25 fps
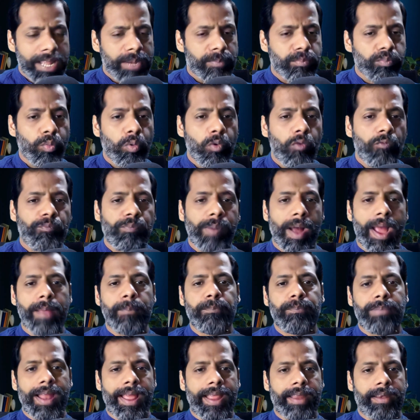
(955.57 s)
move
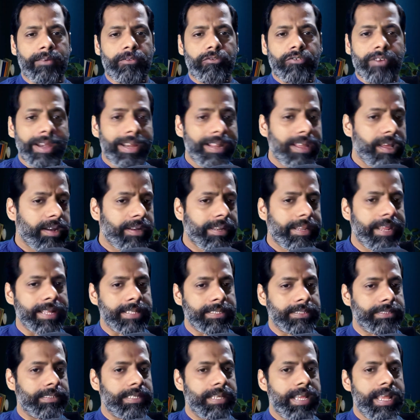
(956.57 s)
pipeline, trigger
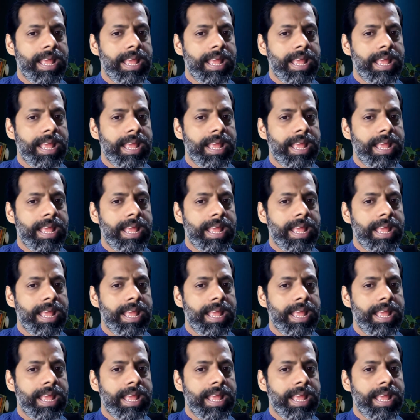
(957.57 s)
kits,